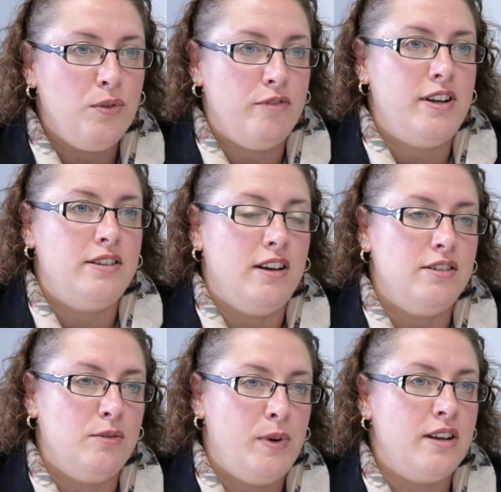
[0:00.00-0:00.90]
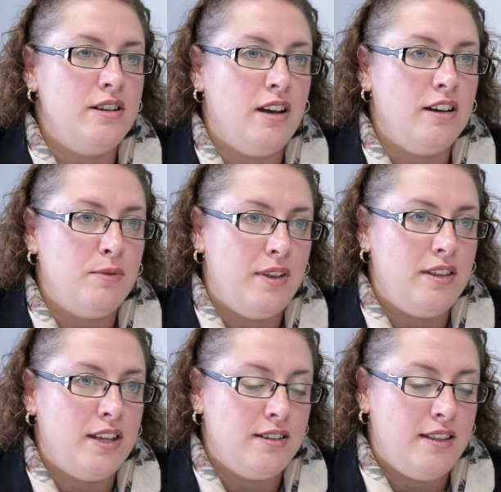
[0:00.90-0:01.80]
All the research that we conduct
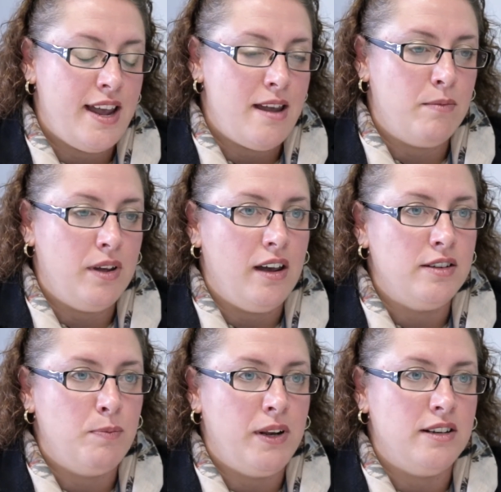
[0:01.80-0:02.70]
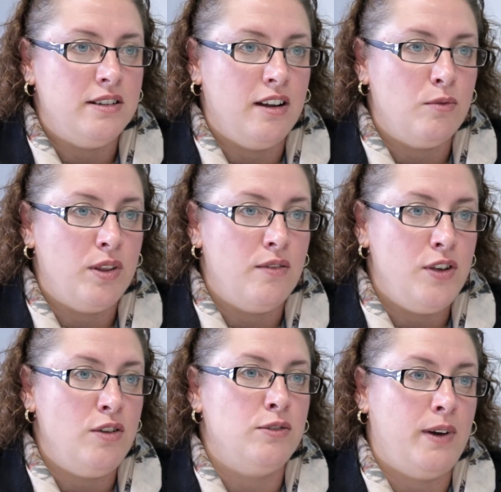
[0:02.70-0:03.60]
within this theme has been done with a
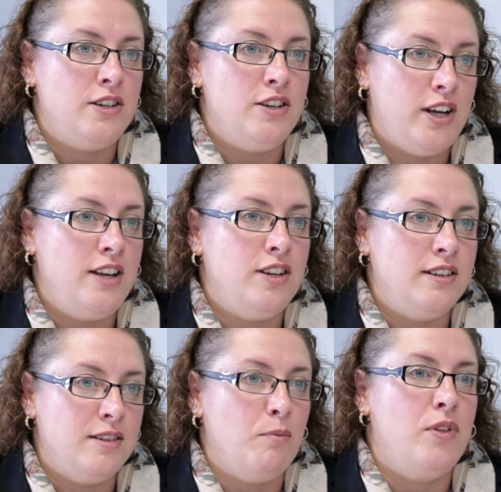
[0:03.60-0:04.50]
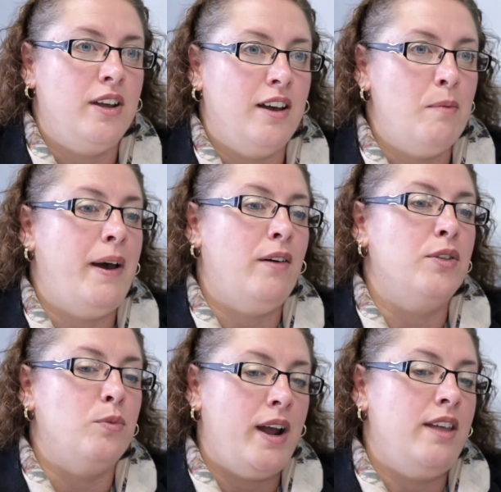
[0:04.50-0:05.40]
view to actually changing something
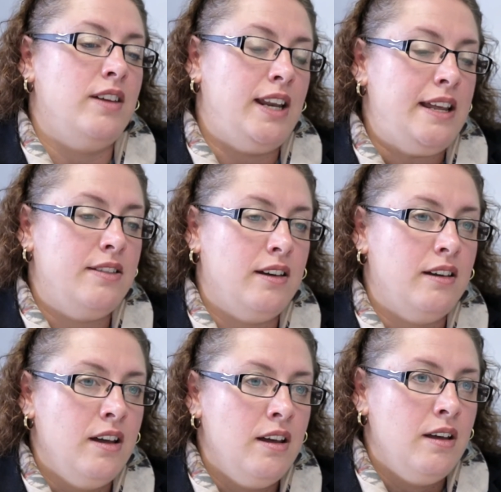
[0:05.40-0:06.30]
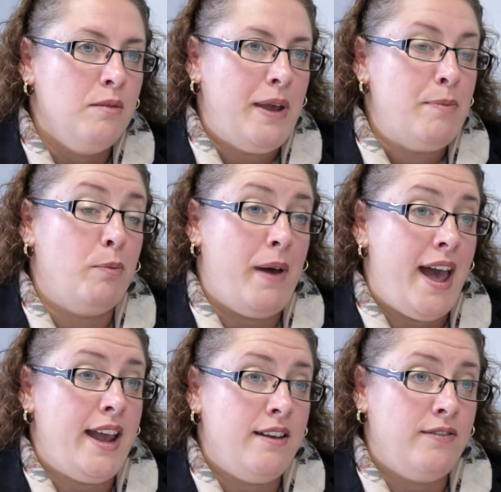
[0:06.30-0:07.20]
about the way that either people
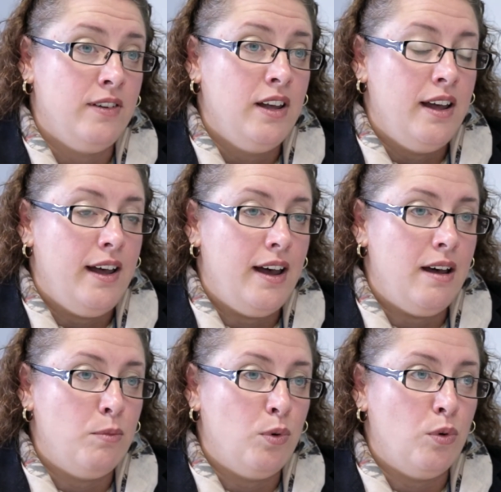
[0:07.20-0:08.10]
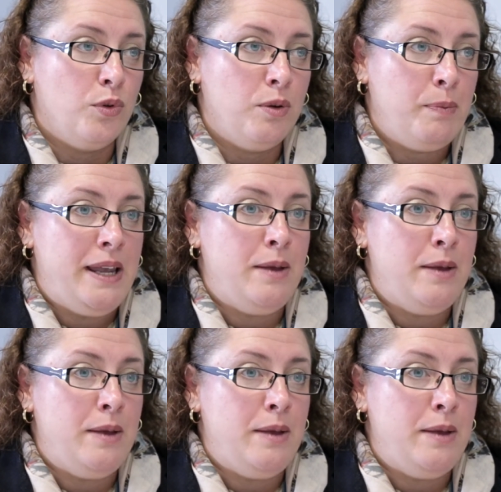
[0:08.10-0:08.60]
behave or that